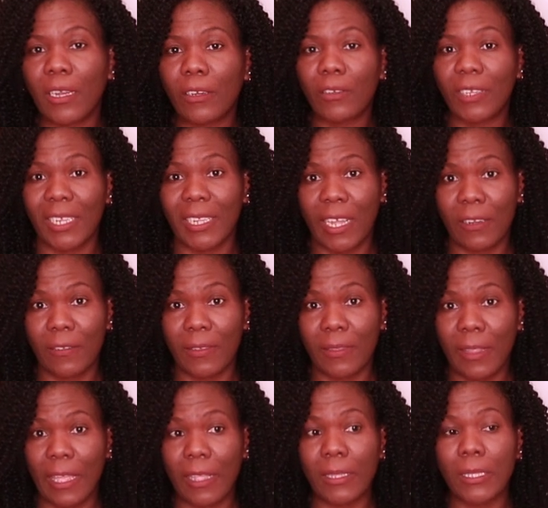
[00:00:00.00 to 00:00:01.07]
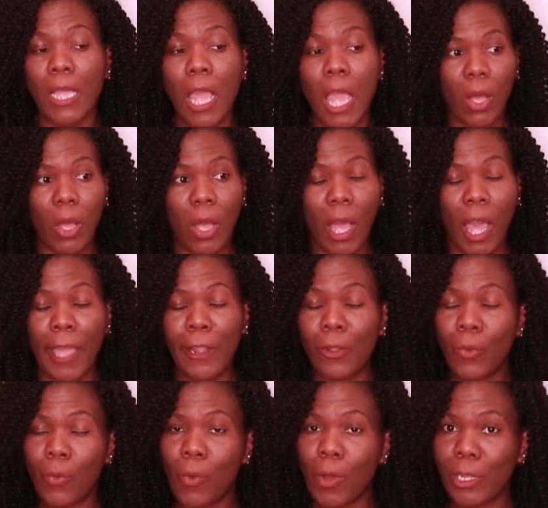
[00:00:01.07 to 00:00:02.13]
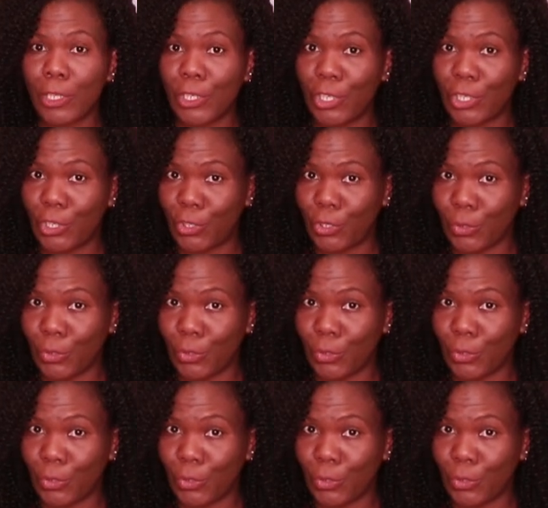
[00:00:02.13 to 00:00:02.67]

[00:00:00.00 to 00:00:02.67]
and all that kind of thing I don't want